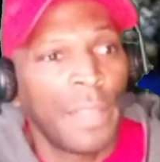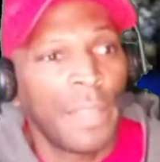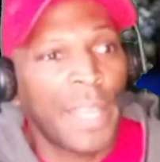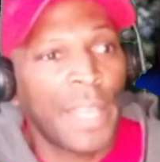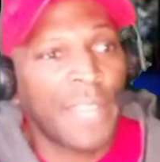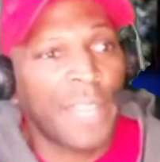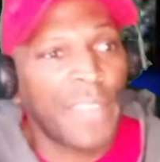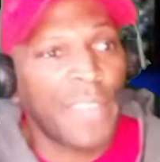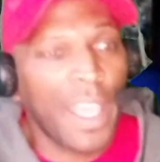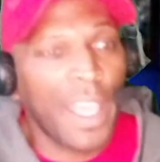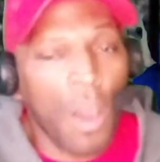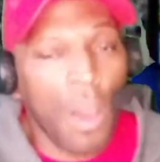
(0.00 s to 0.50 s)

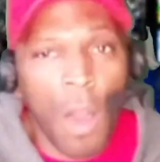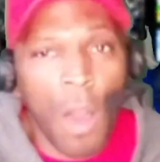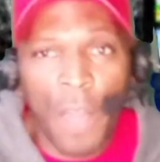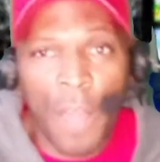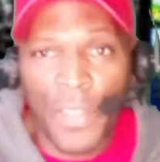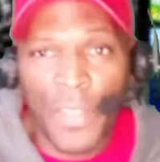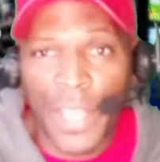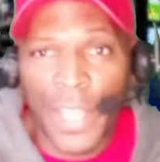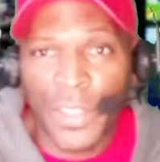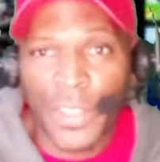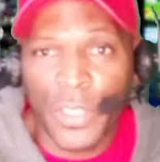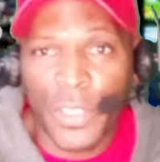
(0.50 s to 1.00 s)
that they all
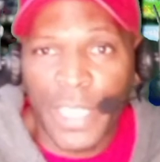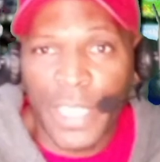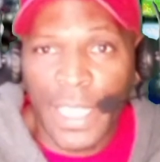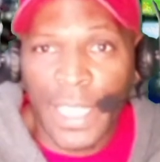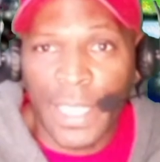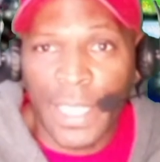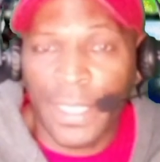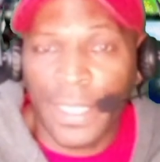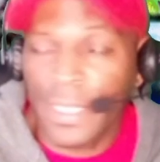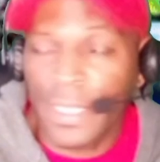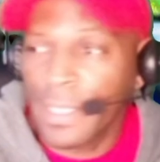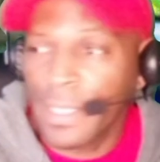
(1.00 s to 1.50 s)
think they're
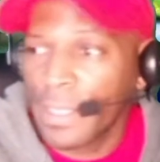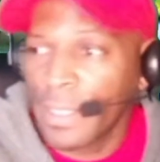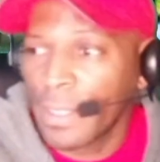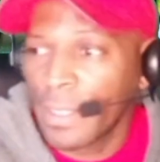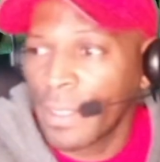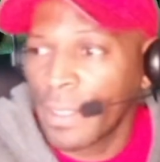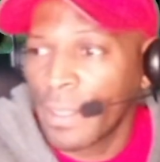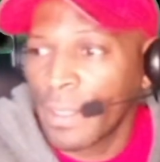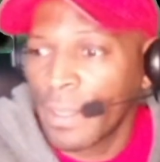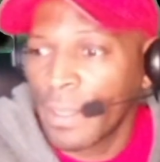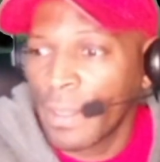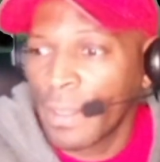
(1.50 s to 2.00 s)
10s.
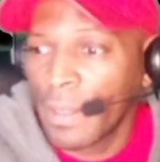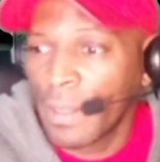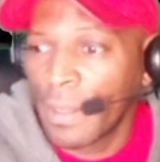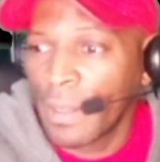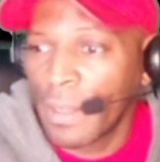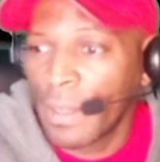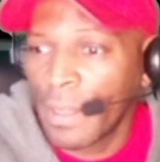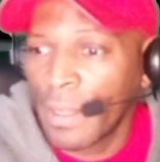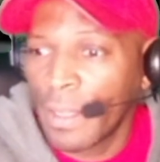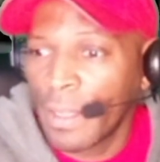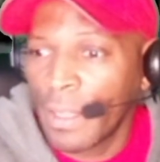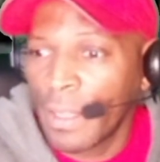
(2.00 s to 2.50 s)

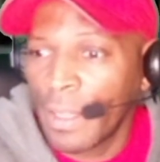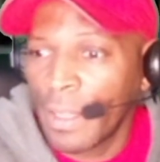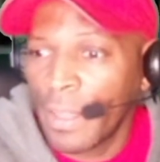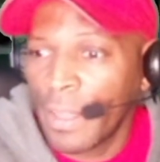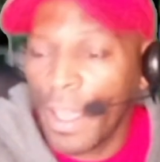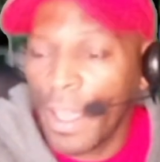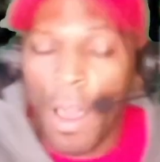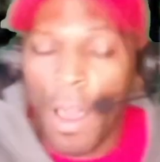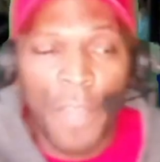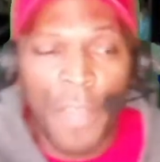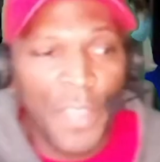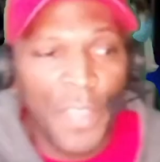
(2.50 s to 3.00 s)

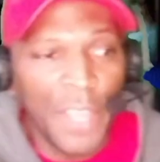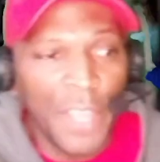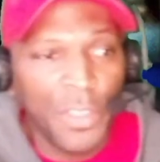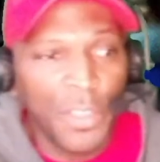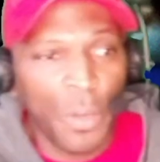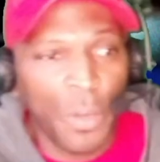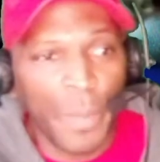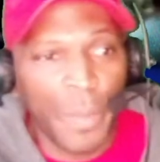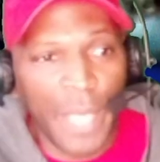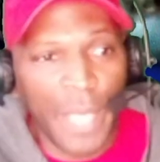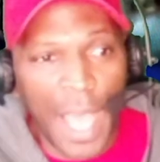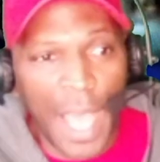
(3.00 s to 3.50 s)
They all think
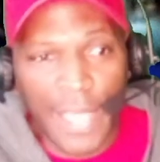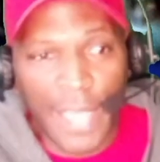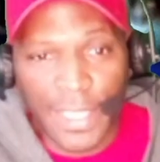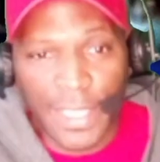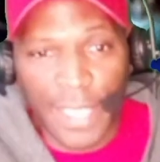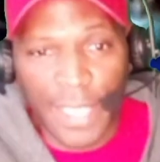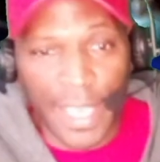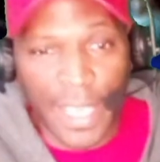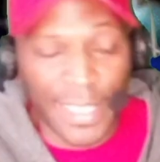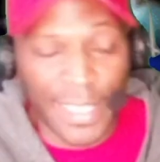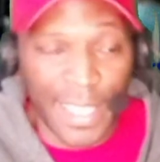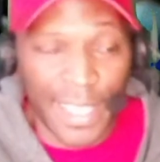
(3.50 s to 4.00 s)
they're
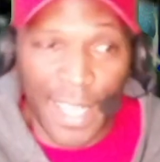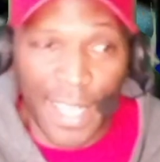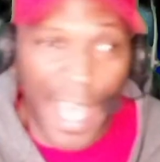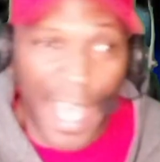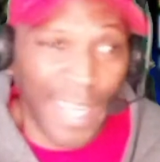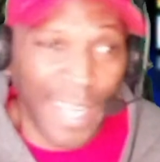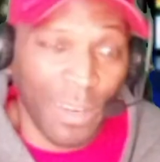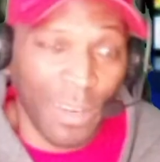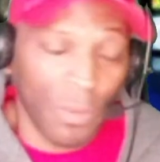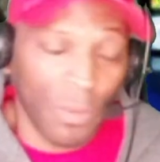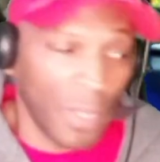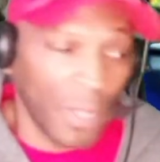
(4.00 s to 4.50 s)
Beyoncés, and
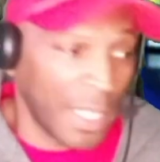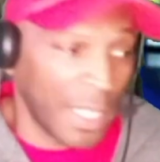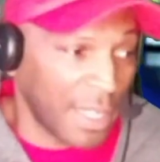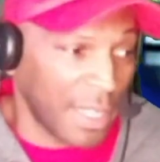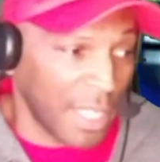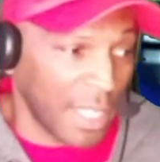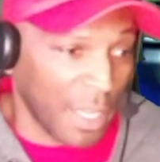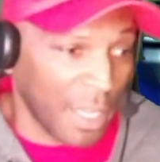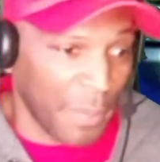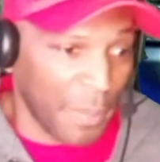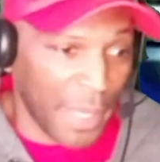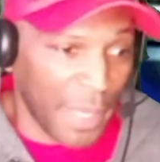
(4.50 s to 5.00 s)
I don't really
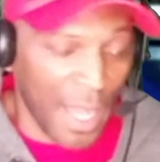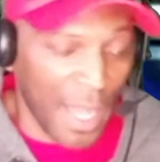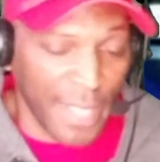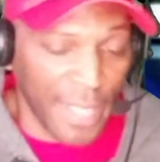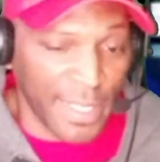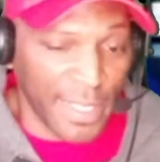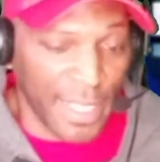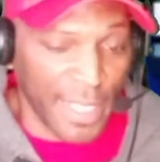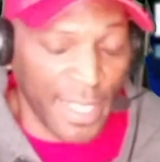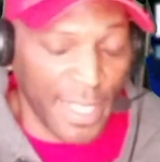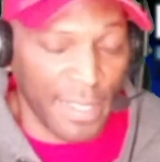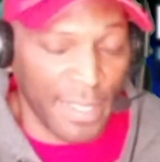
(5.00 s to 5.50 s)
think
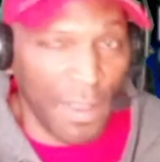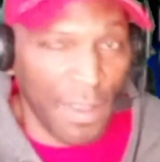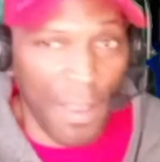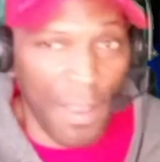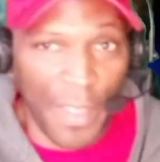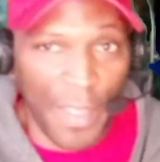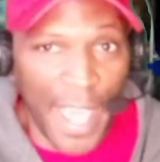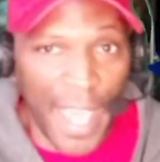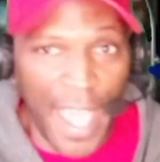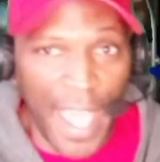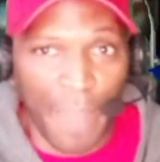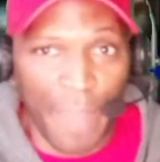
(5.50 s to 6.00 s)
Beyonce is
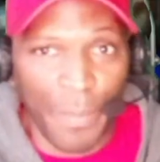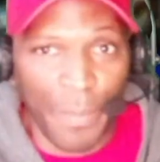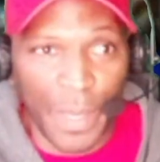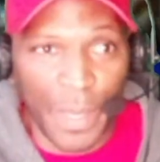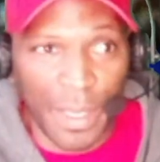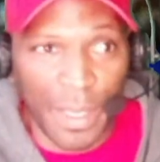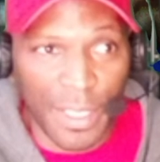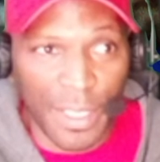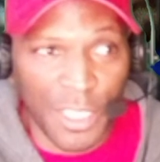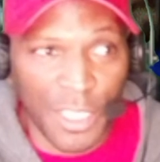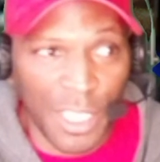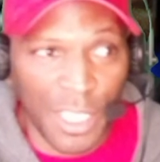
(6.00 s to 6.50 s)
all that
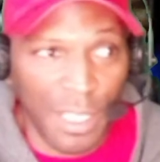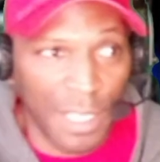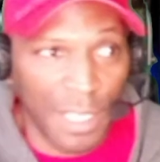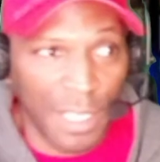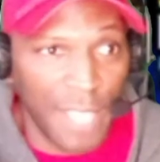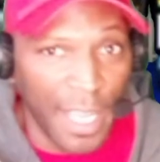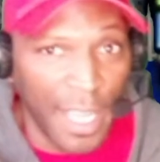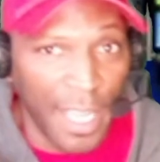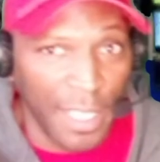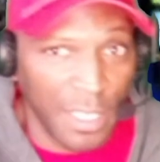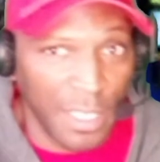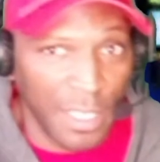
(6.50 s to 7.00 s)
because she
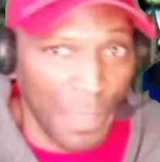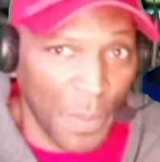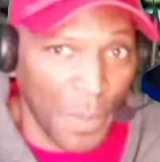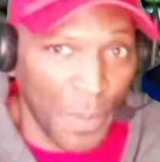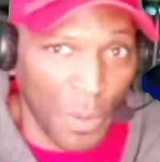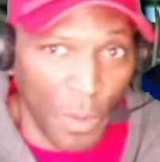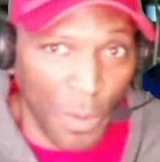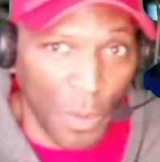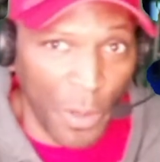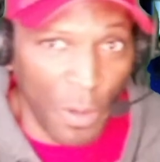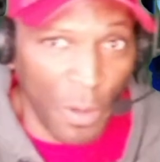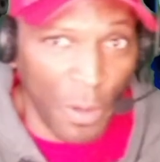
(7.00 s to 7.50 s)
looks like a
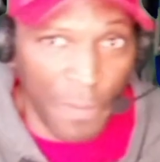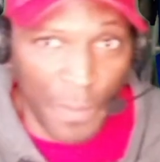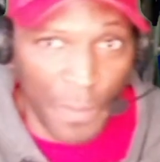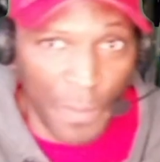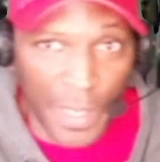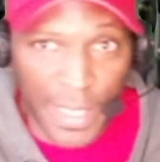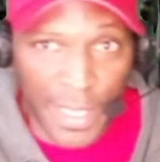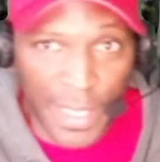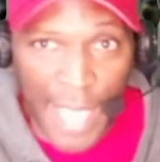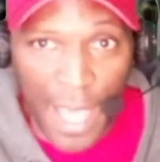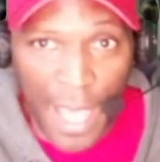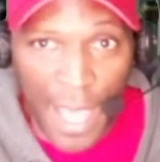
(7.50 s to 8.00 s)
typical girl from
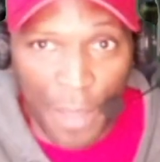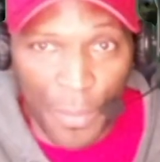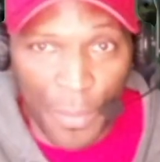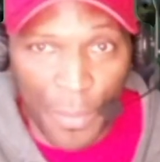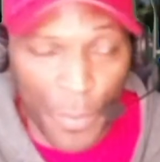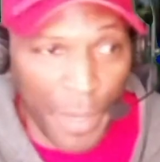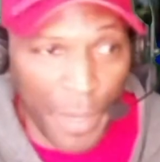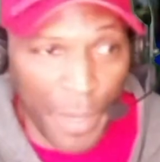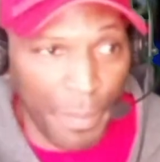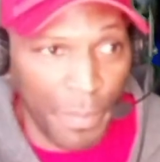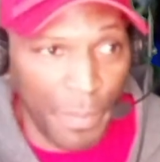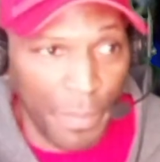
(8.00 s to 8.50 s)
the South,
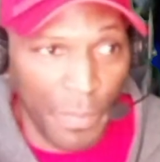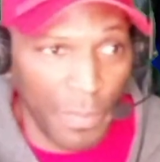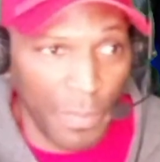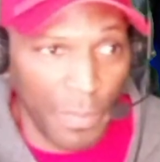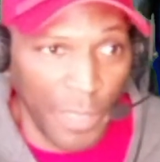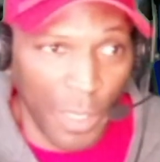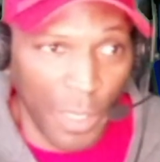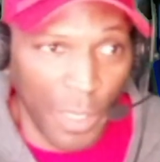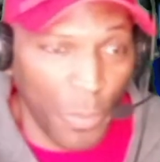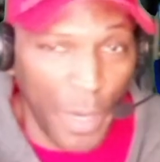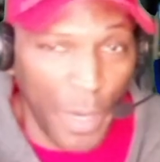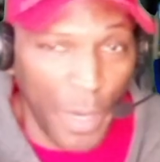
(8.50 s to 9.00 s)

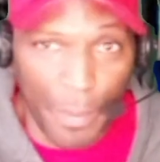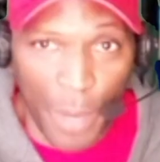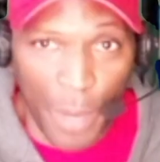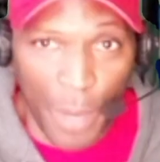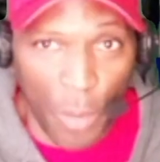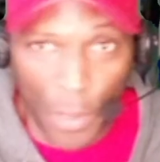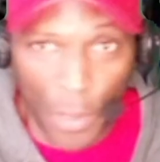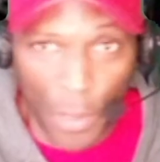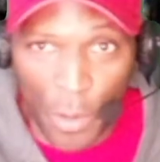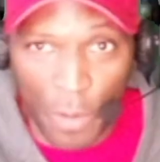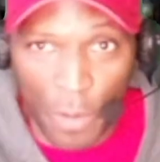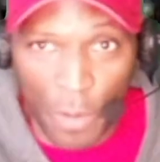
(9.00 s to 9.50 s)
red
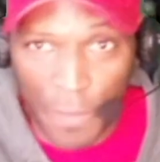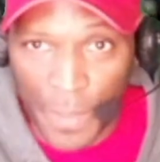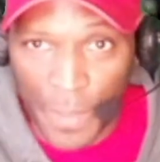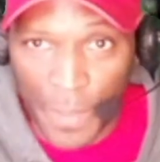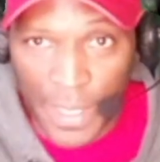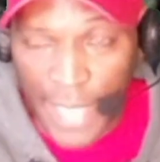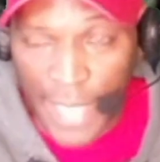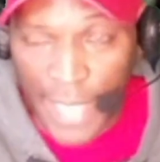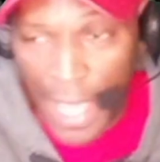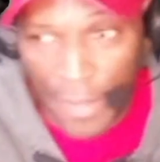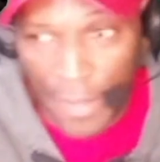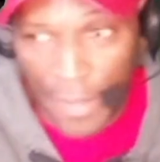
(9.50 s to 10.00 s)
bone girl from
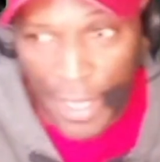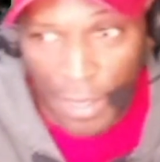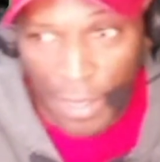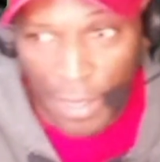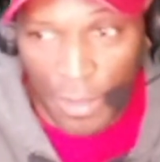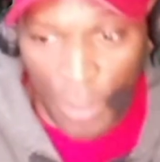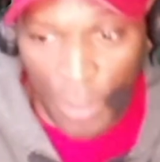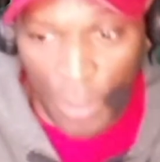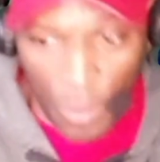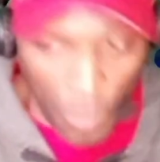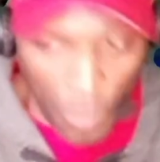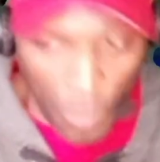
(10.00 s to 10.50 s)
the South. I
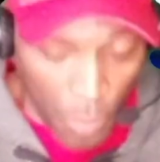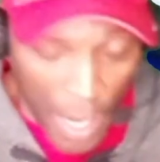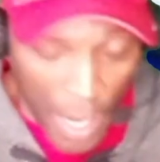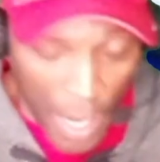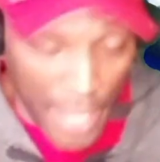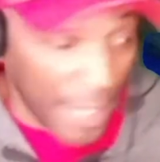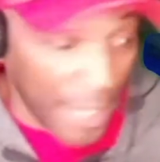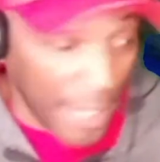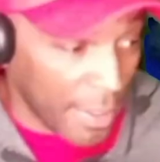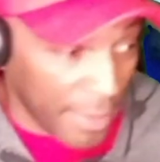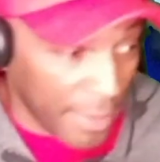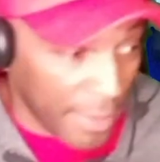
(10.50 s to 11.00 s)
don't know
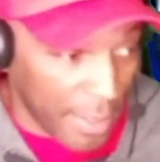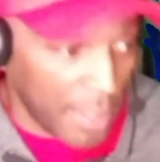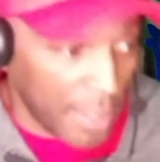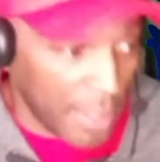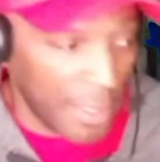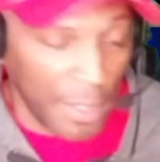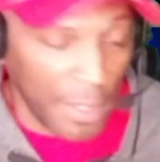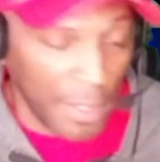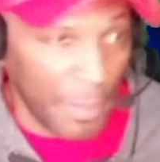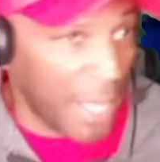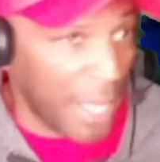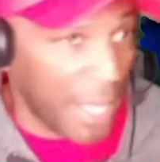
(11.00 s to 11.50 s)
why
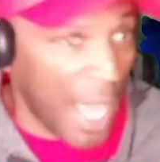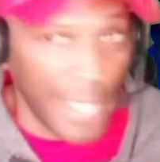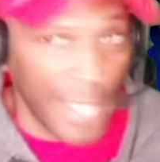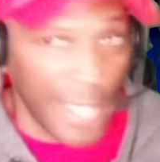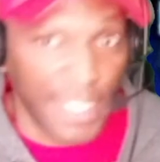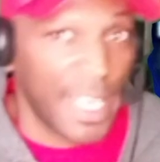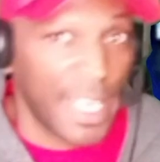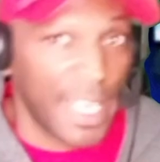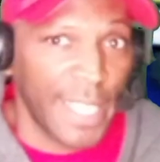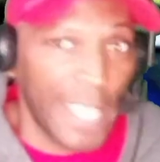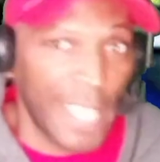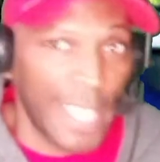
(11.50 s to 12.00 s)

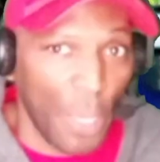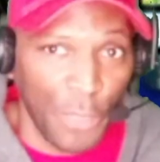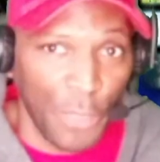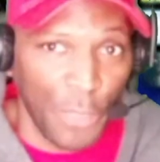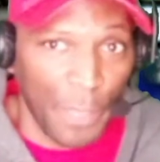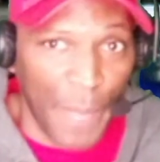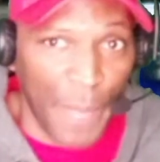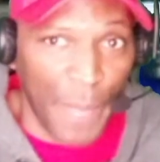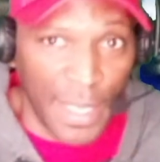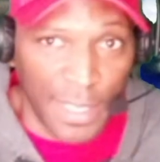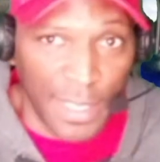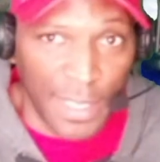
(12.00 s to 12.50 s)
Beyonce is held
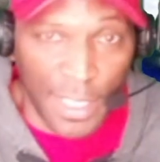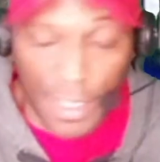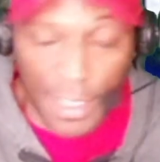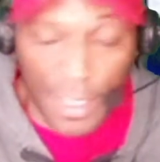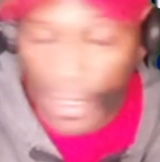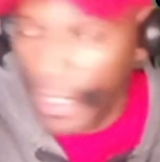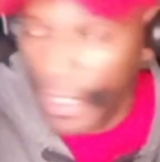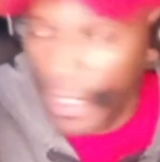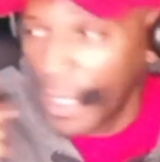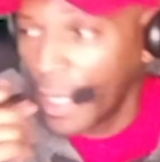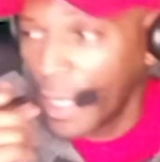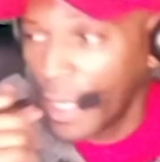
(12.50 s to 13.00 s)
up as
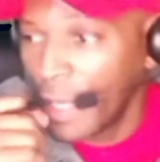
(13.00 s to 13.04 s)
this